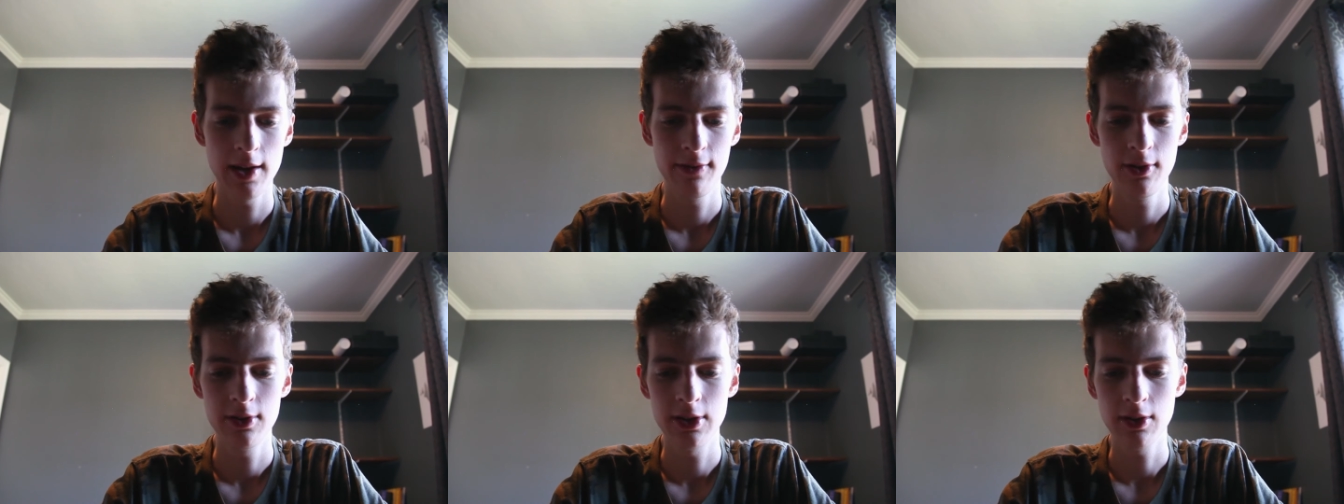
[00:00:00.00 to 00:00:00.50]

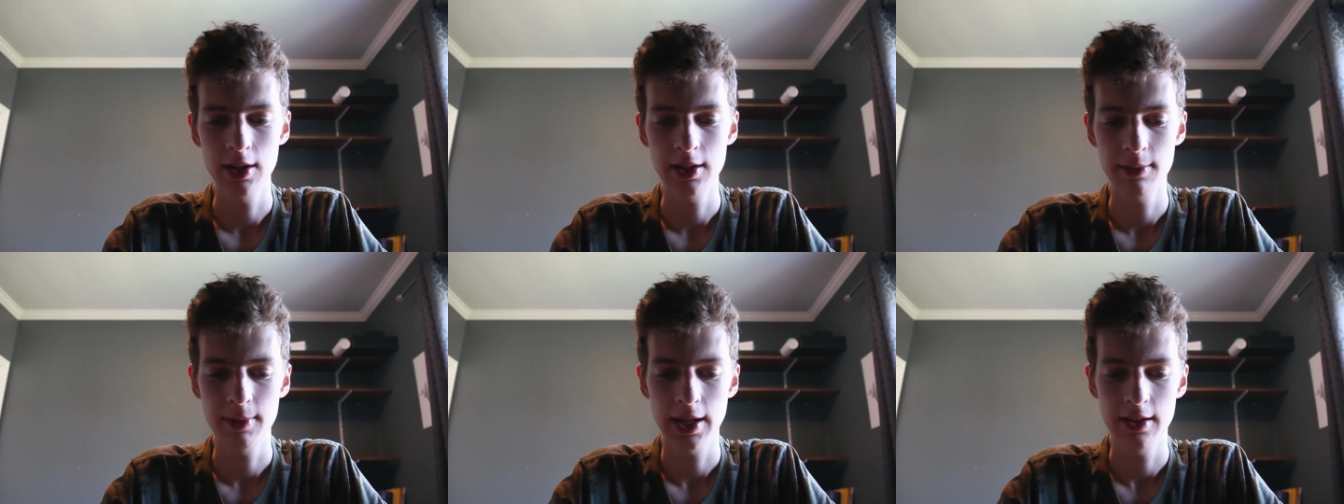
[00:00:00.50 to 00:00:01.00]
If you do end
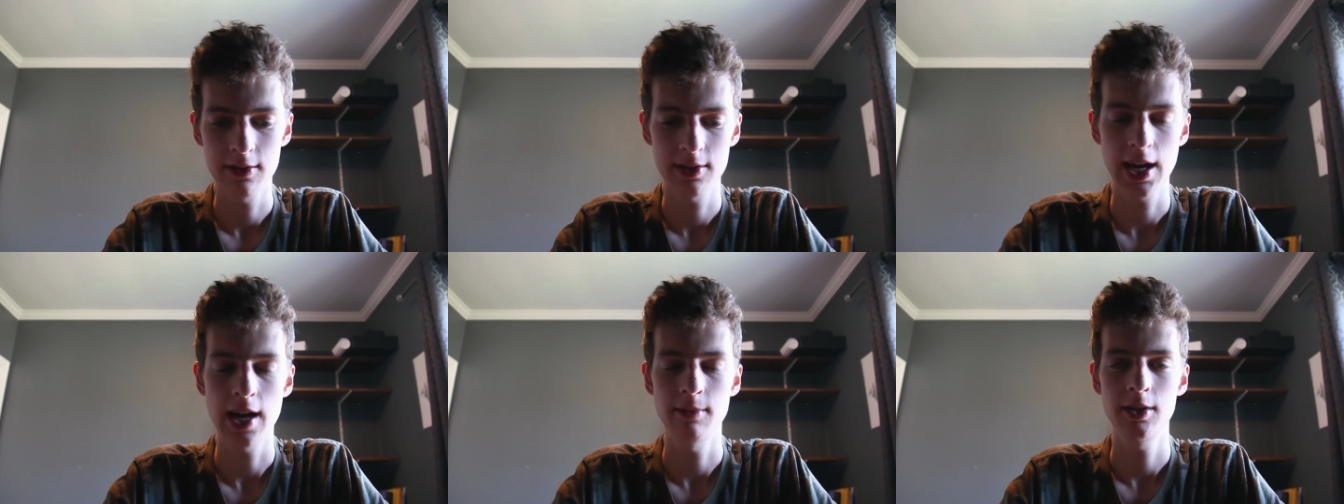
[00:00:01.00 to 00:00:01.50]
up getting this
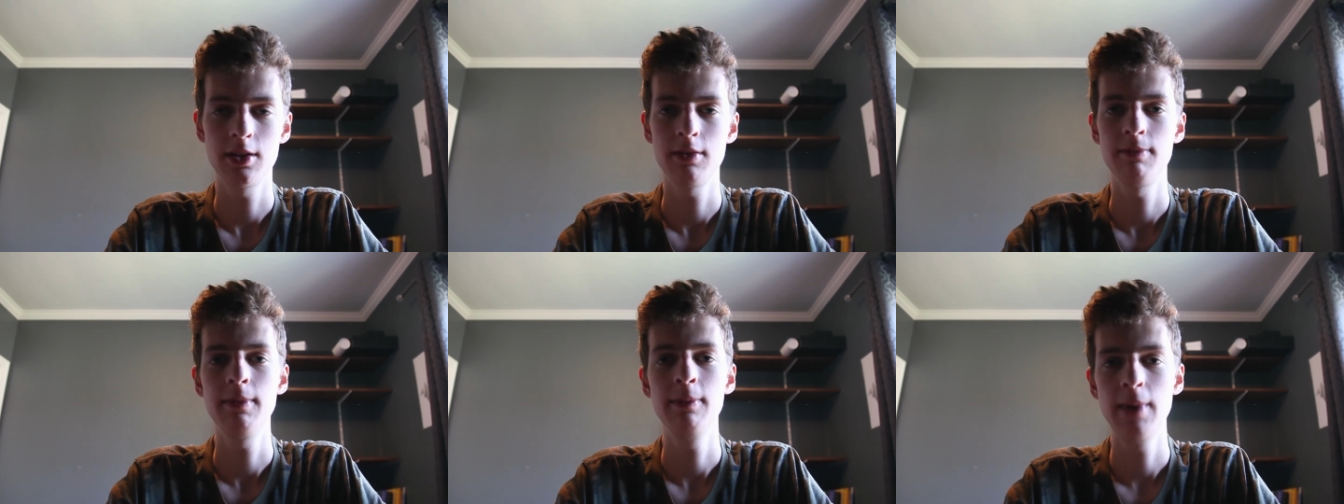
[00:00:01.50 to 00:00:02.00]
camera,
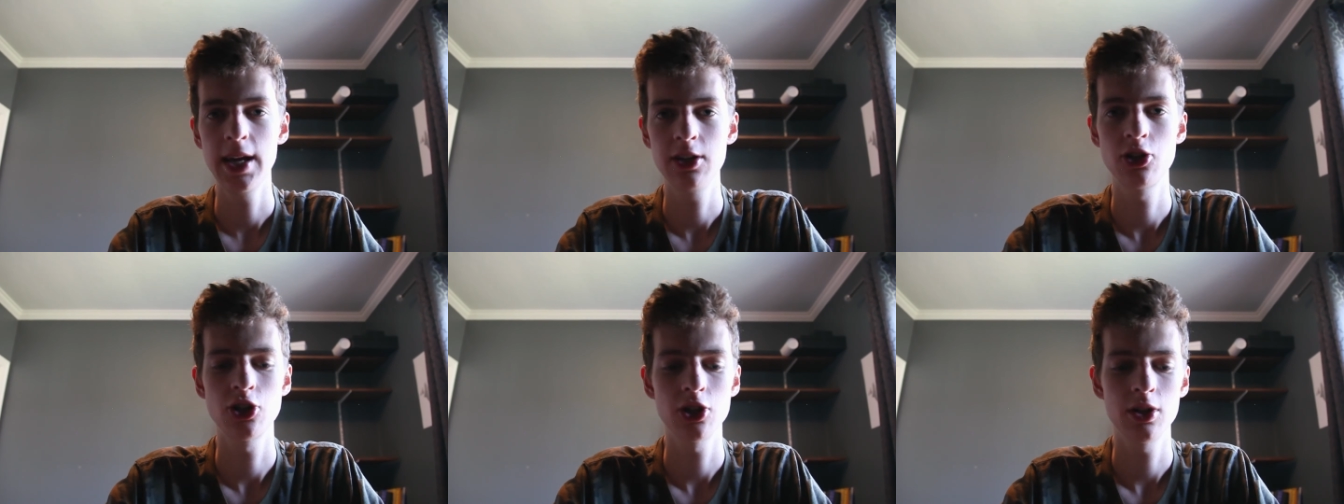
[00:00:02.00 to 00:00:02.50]
make
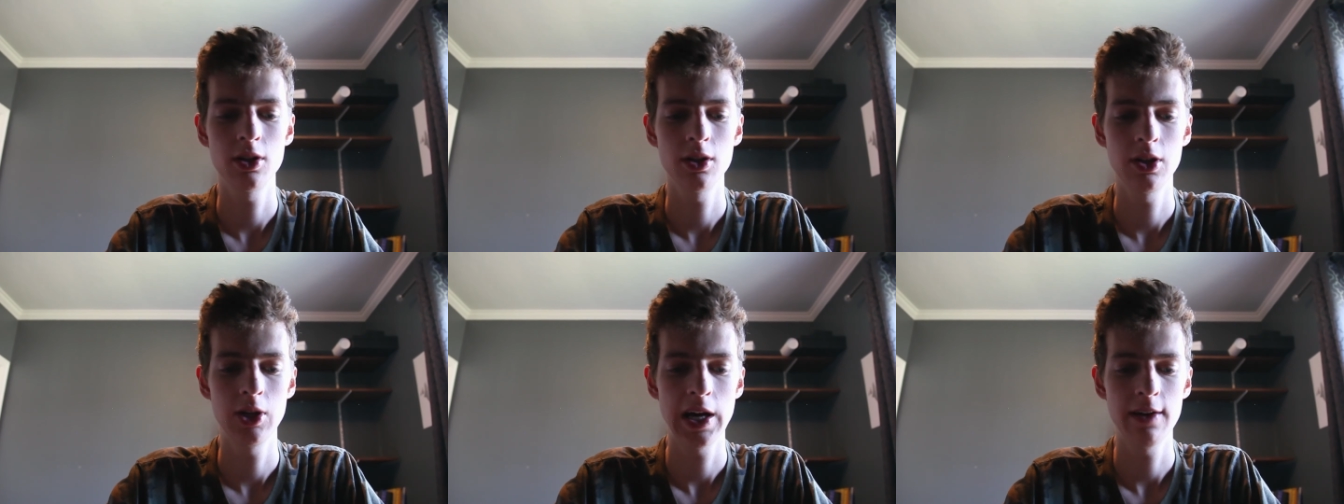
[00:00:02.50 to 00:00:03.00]

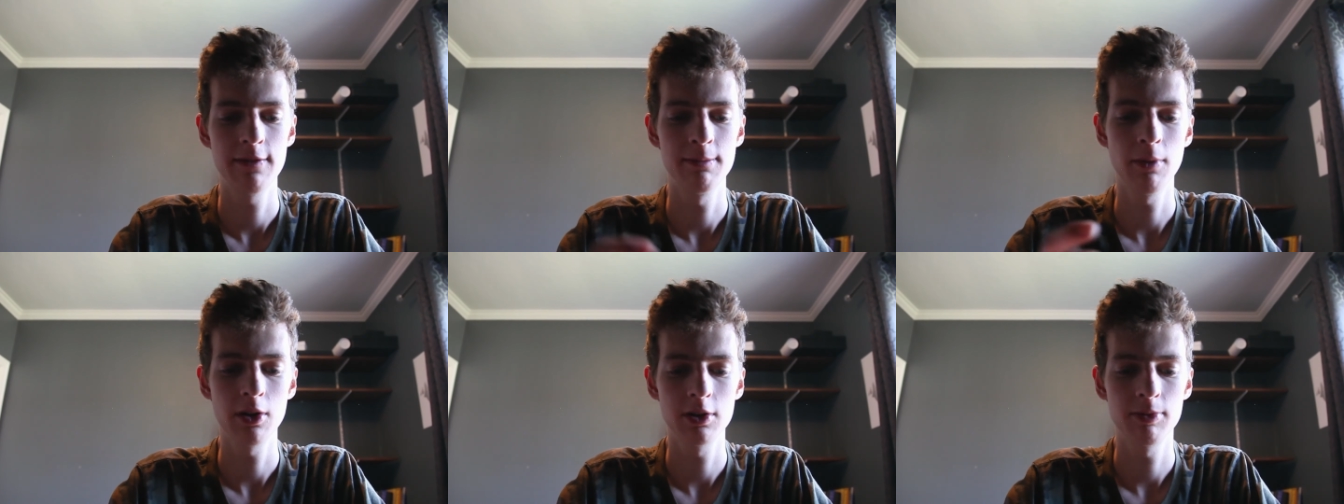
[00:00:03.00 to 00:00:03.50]
sure you have
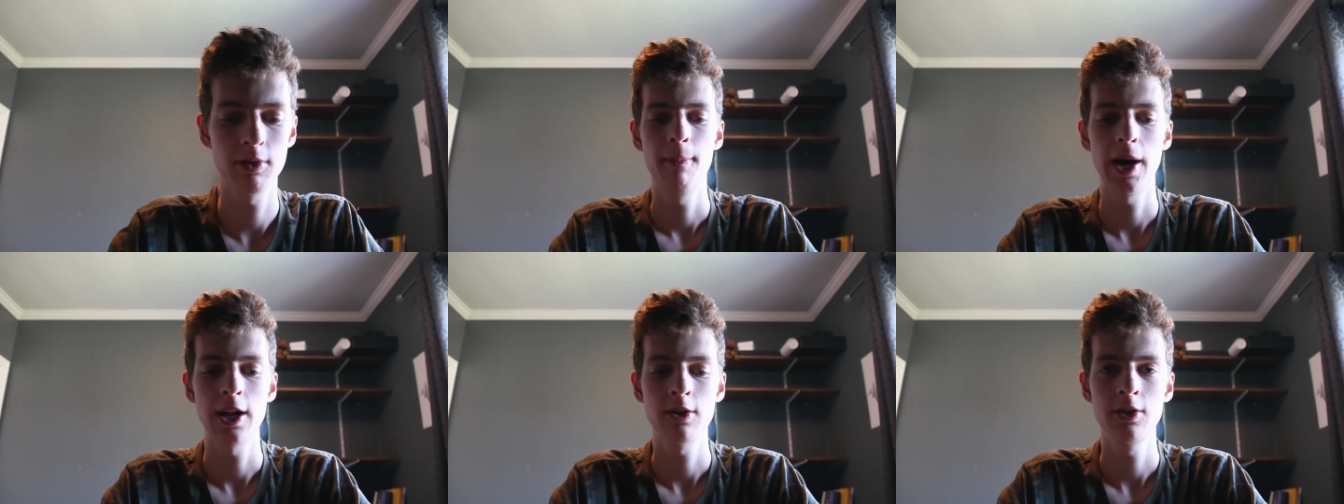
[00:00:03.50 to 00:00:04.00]
multiple
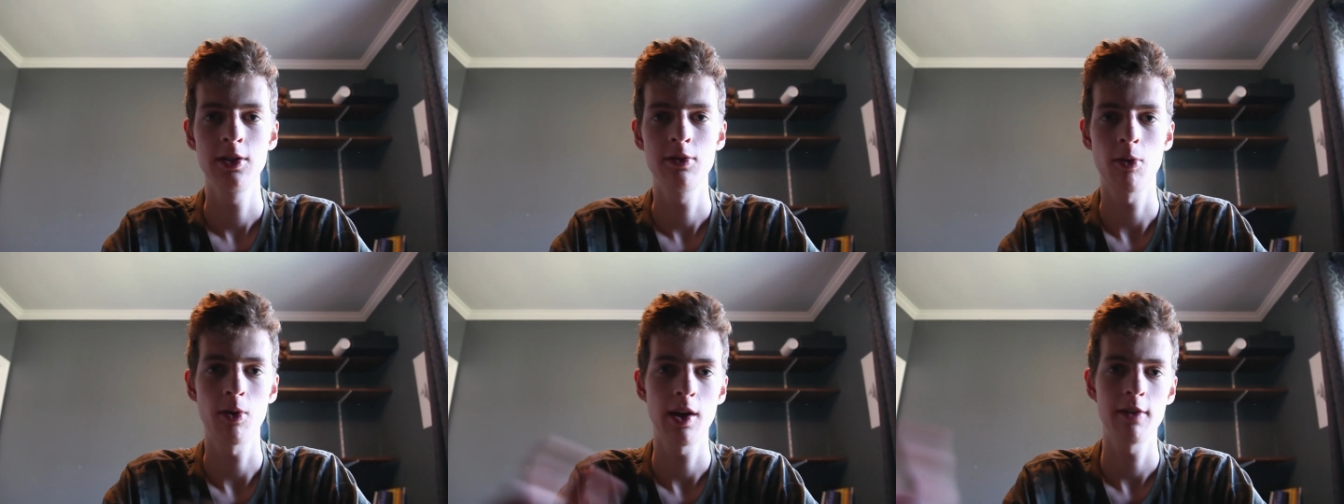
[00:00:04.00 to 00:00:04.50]
batteries,
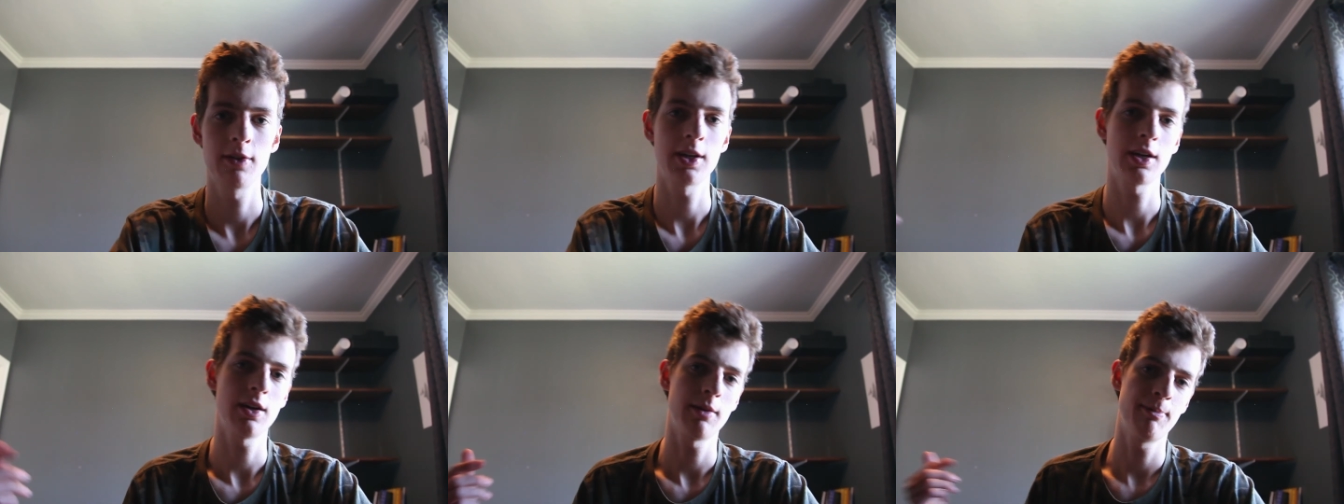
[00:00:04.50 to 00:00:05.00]
or you have
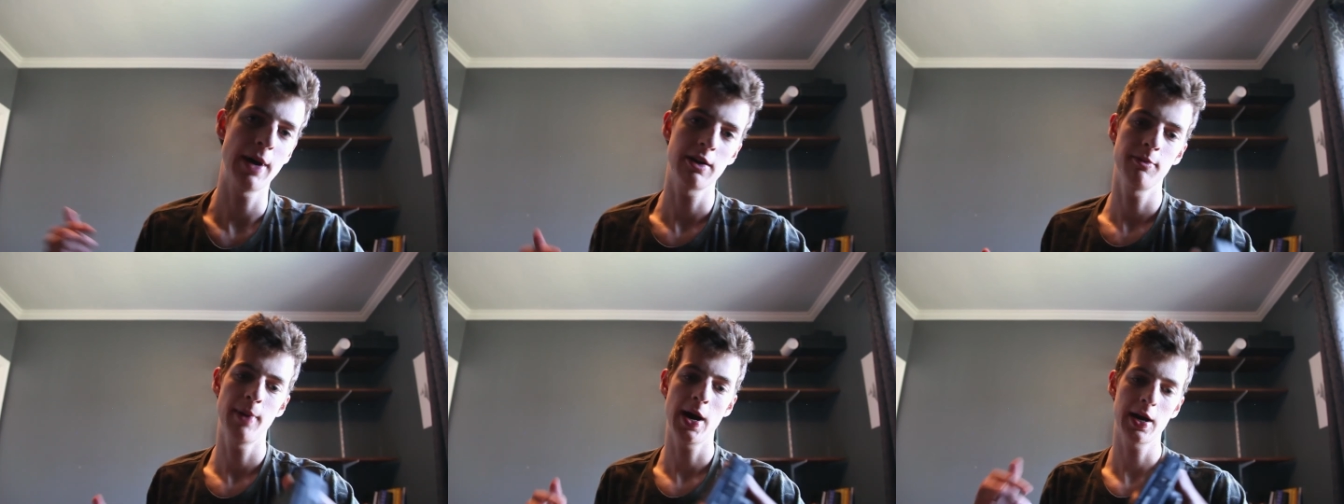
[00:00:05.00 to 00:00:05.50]
like a
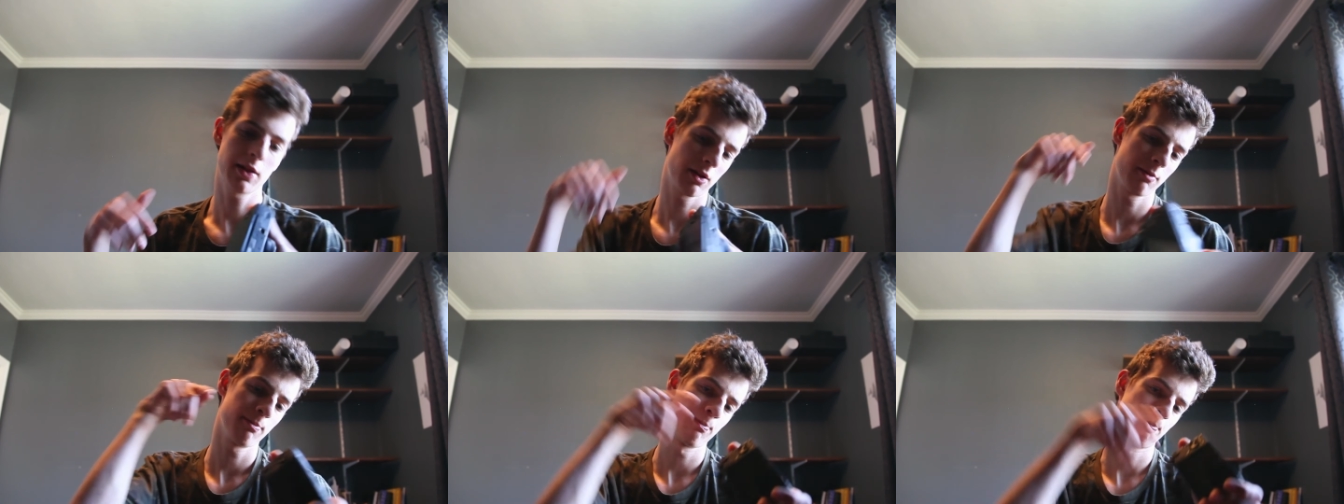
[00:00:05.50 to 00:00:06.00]
battery pack you can